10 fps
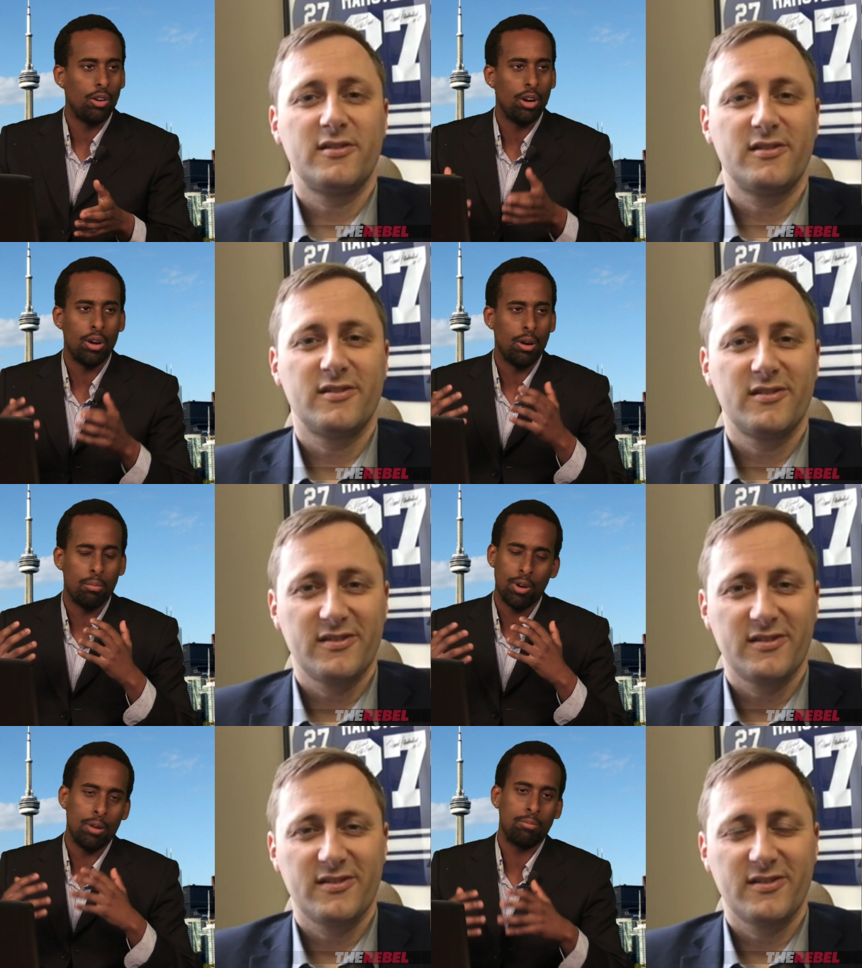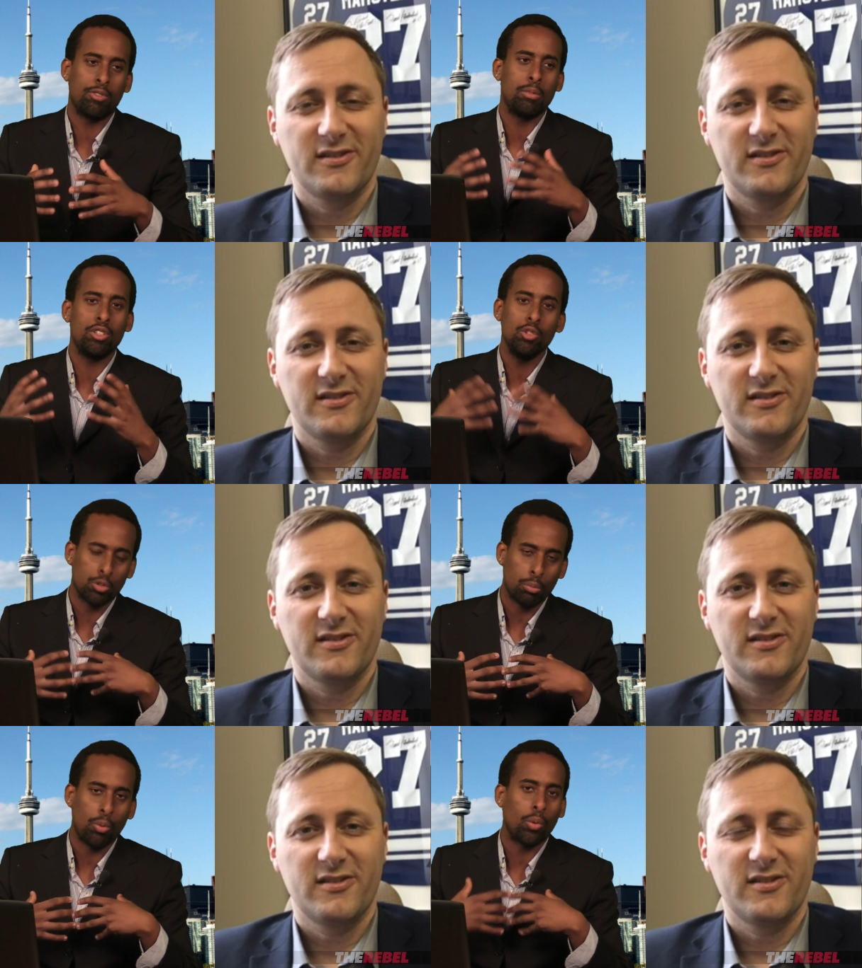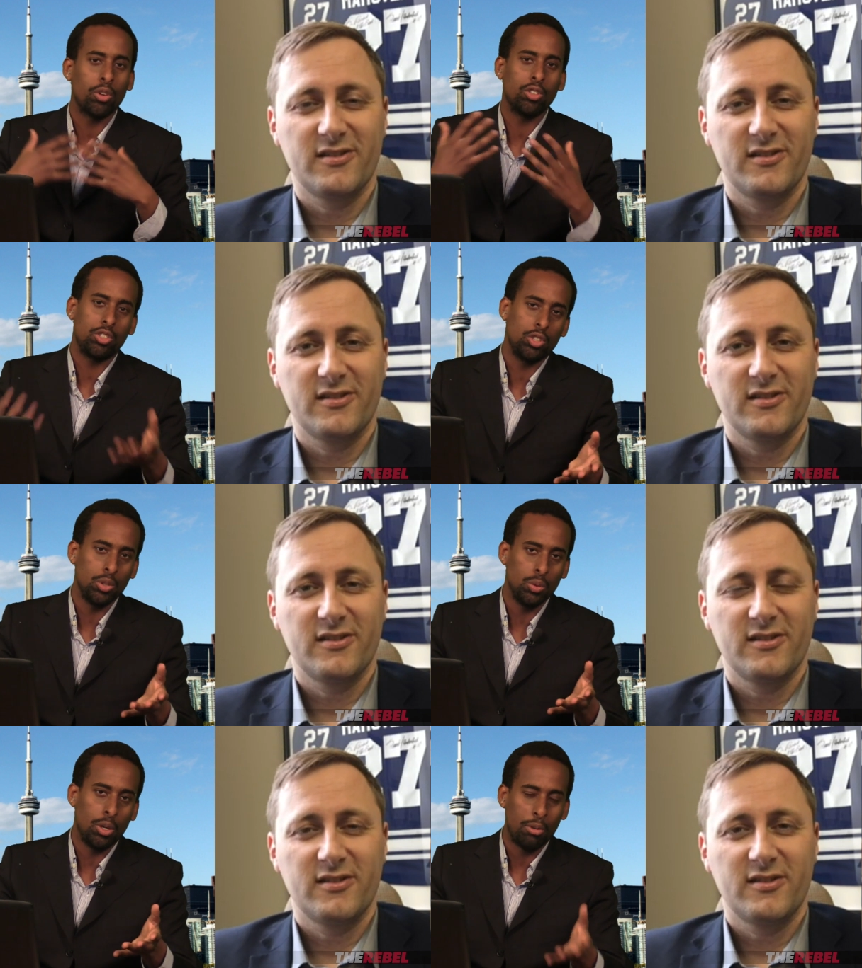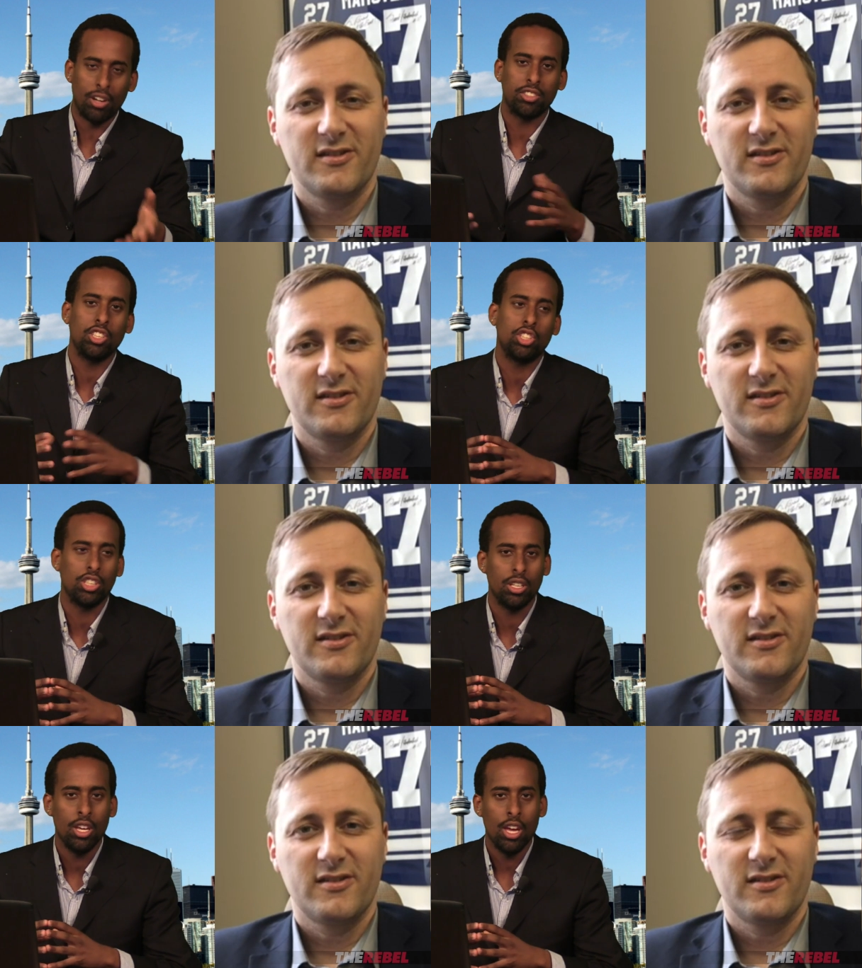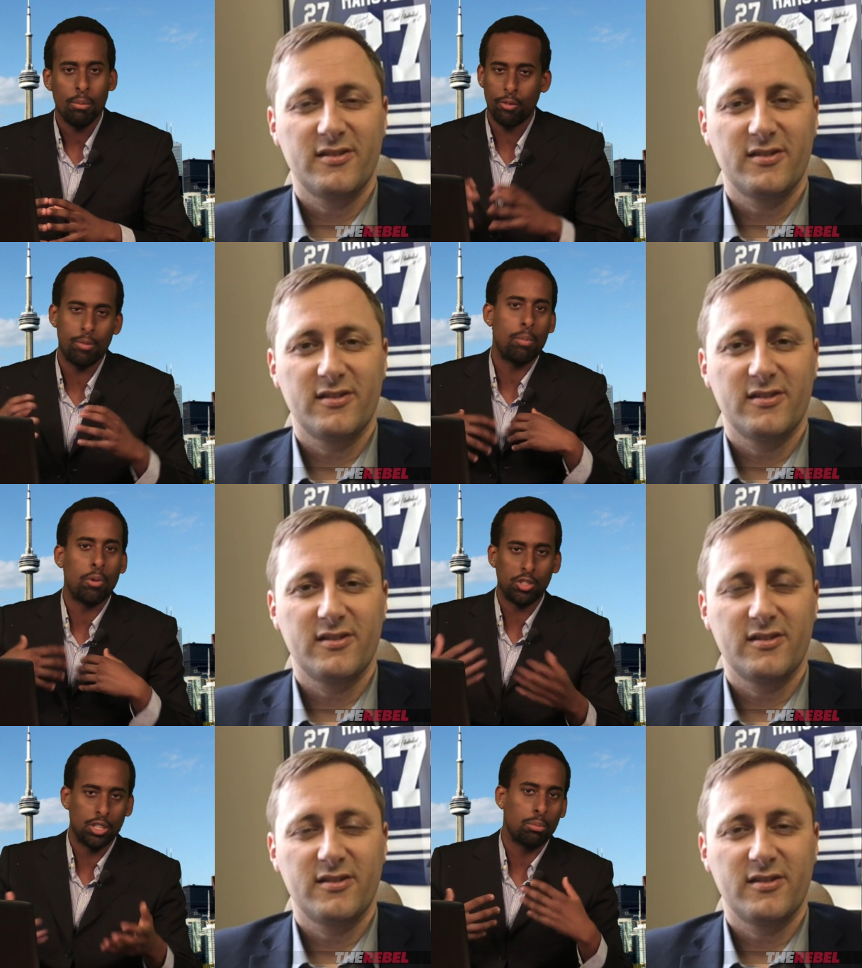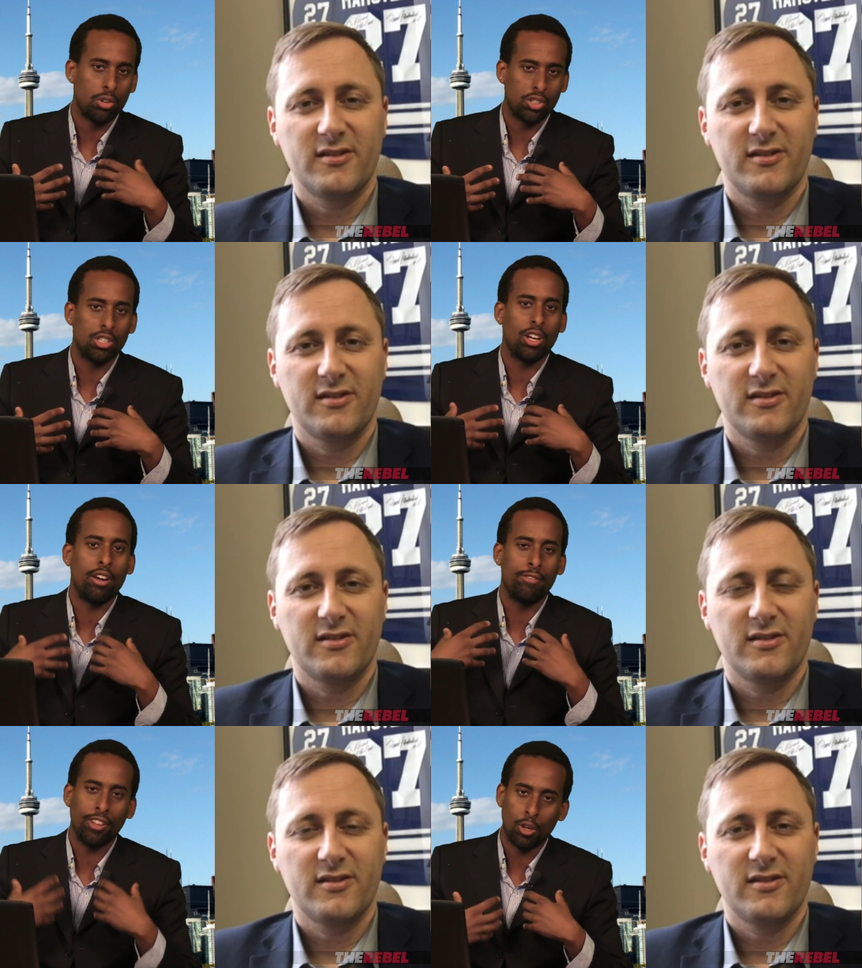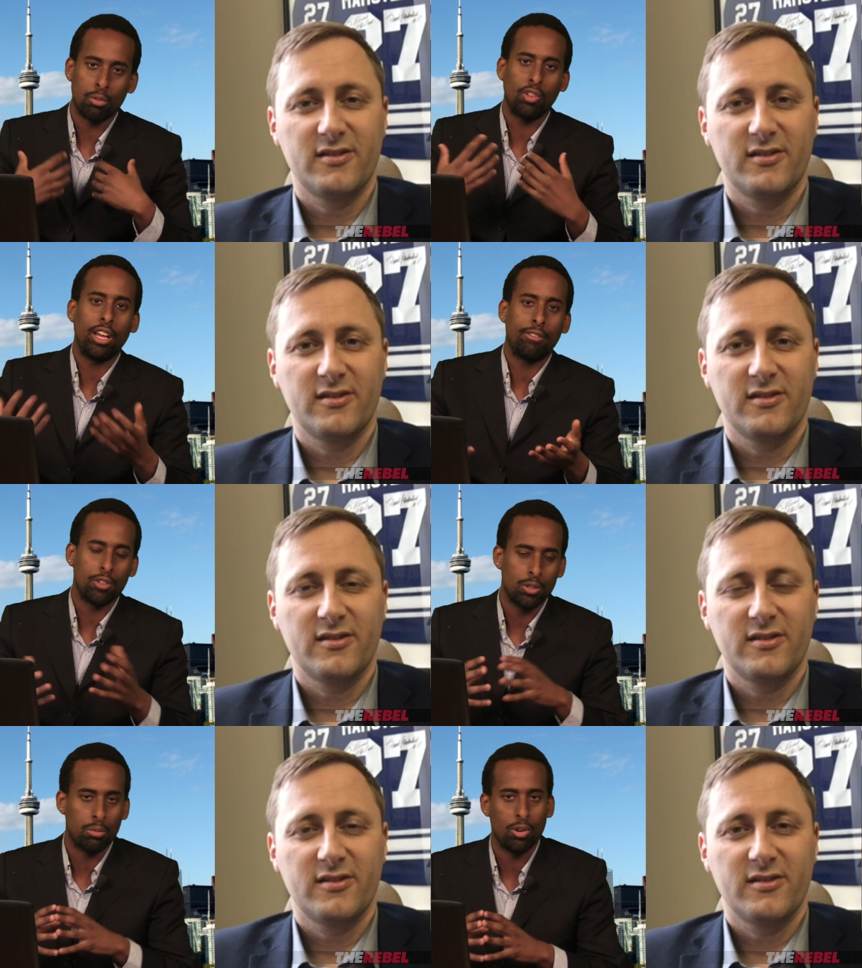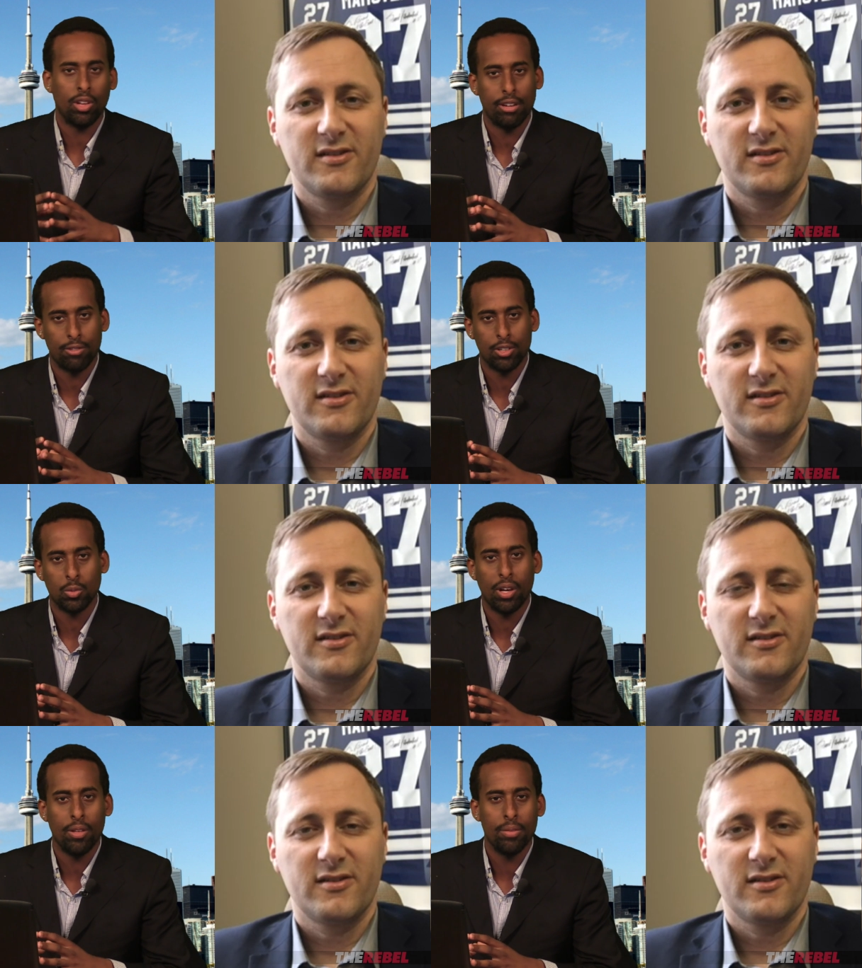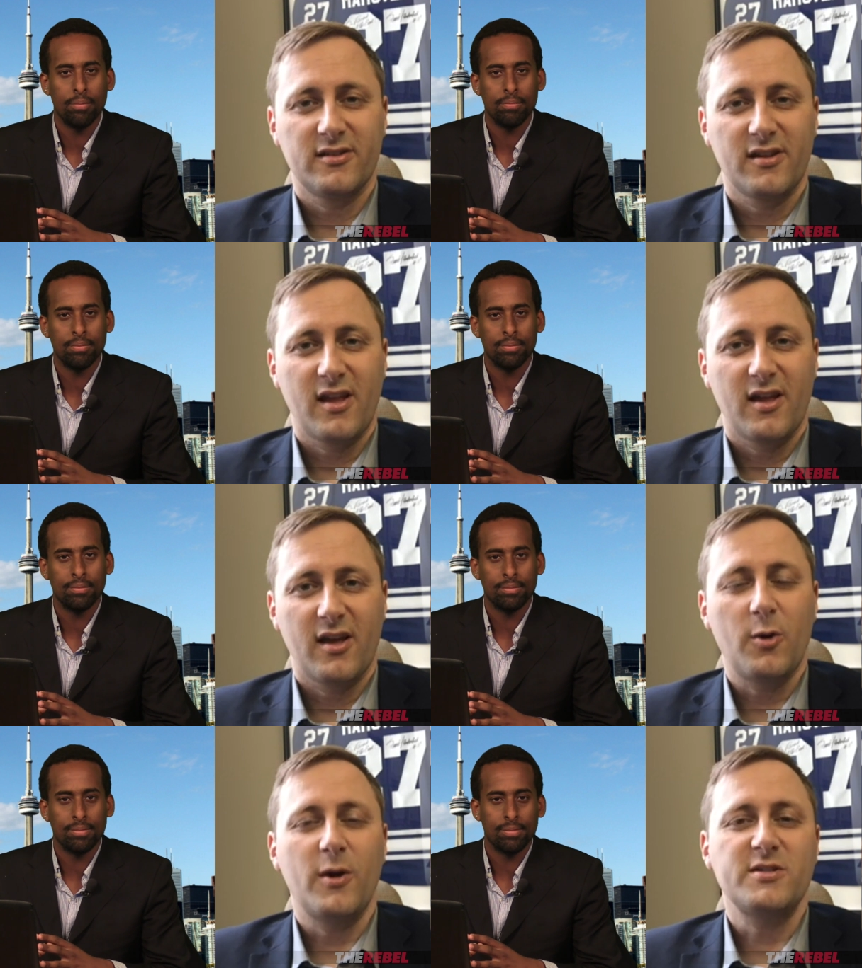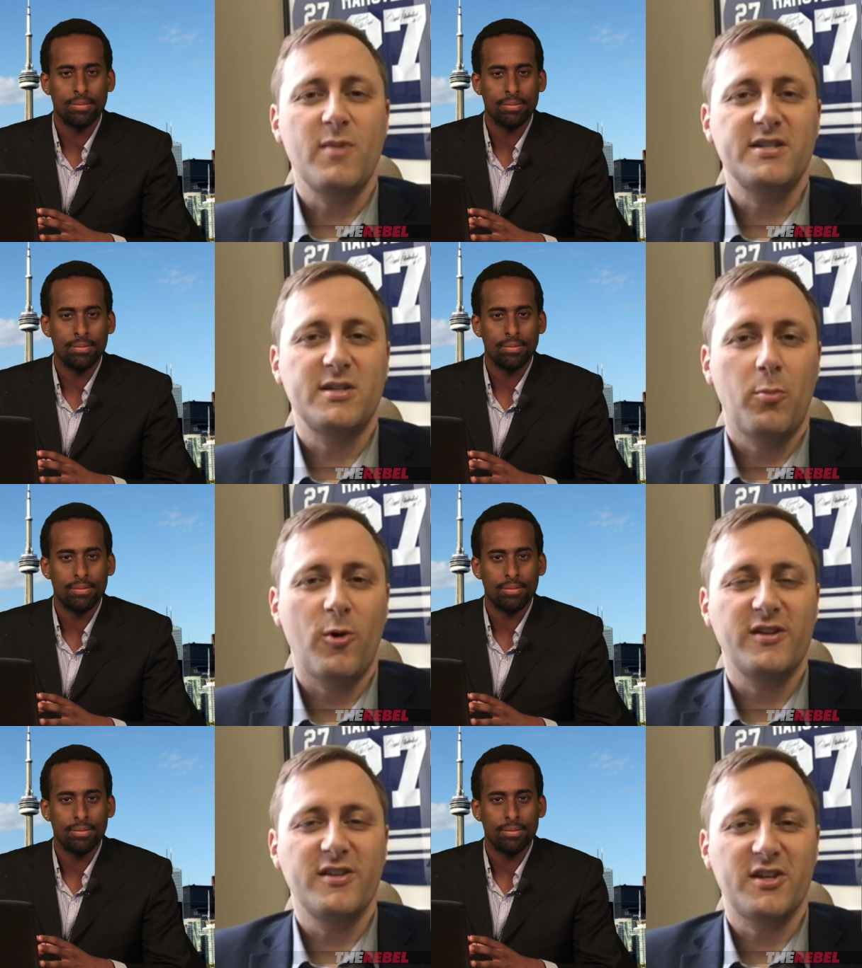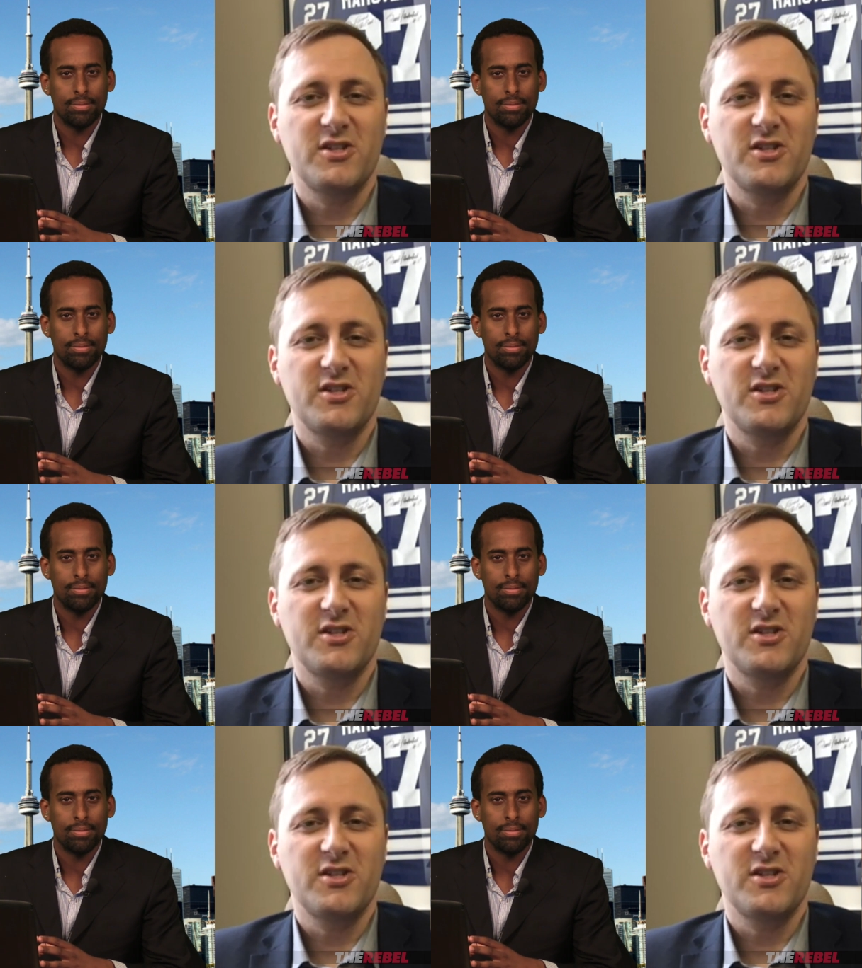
Speaker 1: know a, a, from a news reporter to a politician, but from a person to person, a fellow pro-lifer to a pro-lifer as well.
Speaker 2: Who has my support in